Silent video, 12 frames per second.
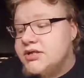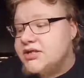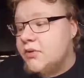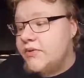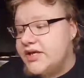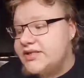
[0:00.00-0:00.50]

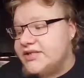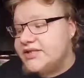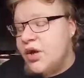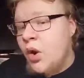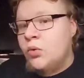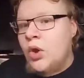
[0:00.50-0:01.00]
So this is
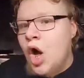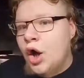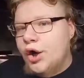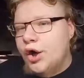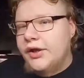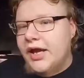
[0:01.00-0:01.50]
no
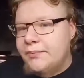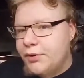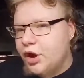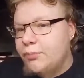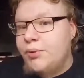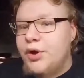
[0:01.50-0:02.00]
longer like
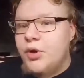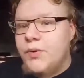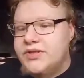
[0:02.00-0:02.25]
pure poo.